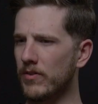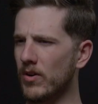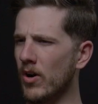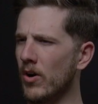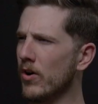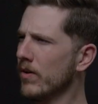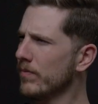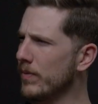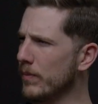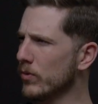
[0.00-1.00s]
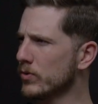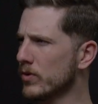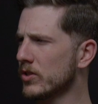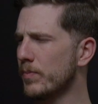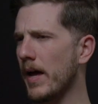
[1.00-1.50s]
earn people's
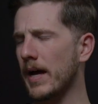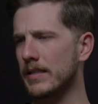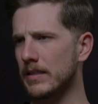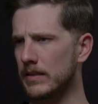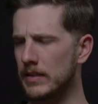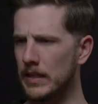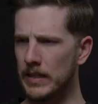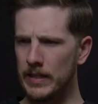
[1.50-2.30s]
respect and